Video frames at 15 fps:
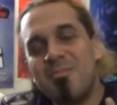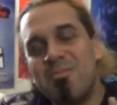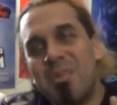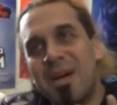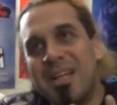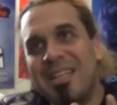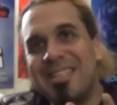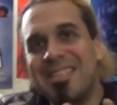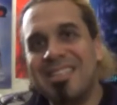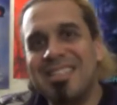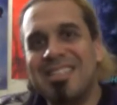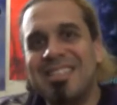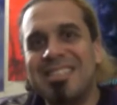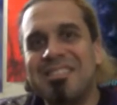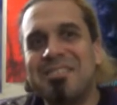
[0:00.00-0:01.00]
But
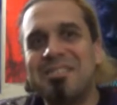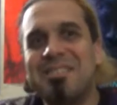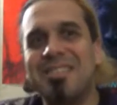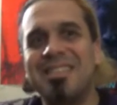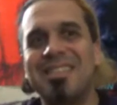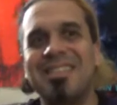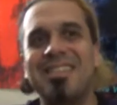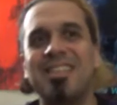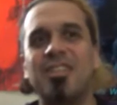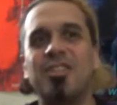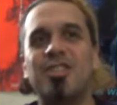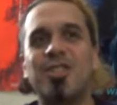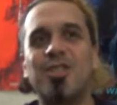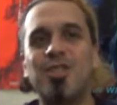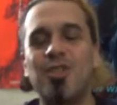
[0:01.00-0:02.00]

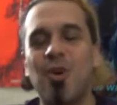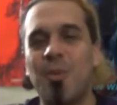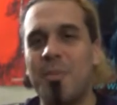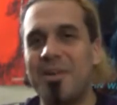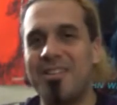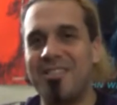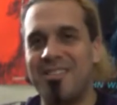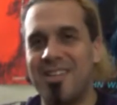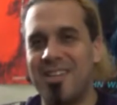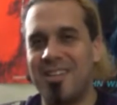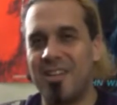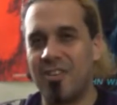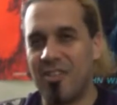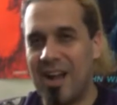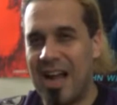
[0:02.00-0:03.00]
there's so much there
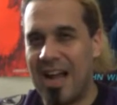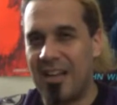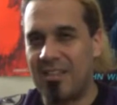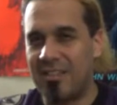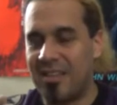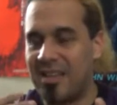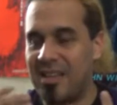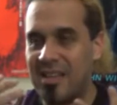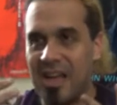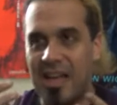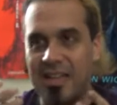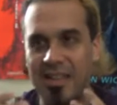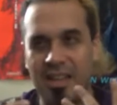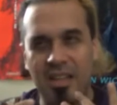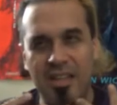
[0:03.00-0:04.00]
to grasp.
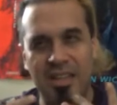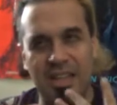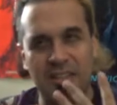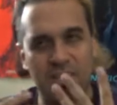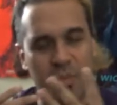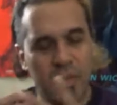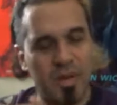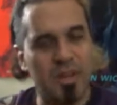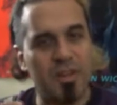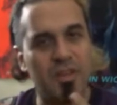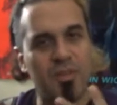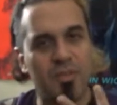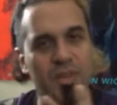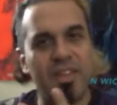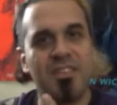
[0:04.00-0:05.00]
I think that's one of
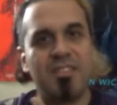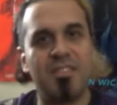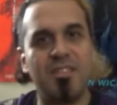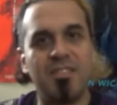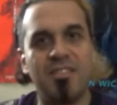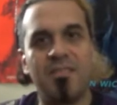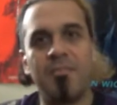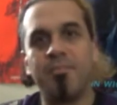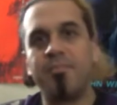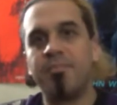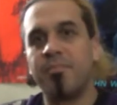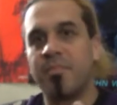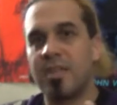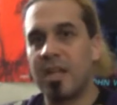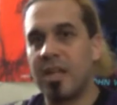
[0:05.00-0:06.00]
the reasons
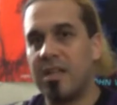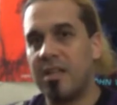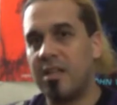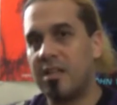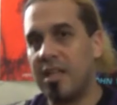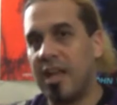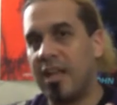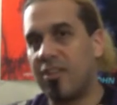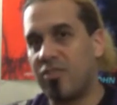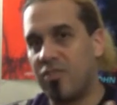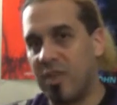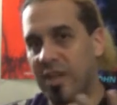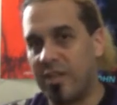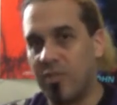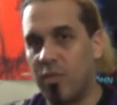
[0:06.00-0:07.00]
that
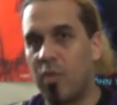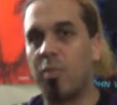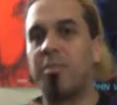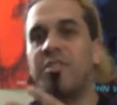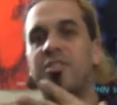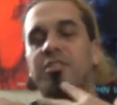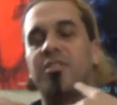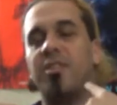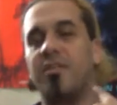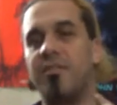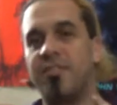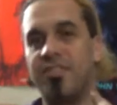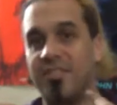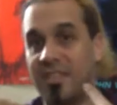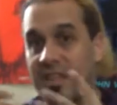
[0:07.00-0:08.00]
Transformers is a,
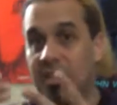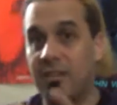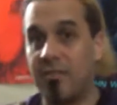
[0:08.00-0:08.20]
still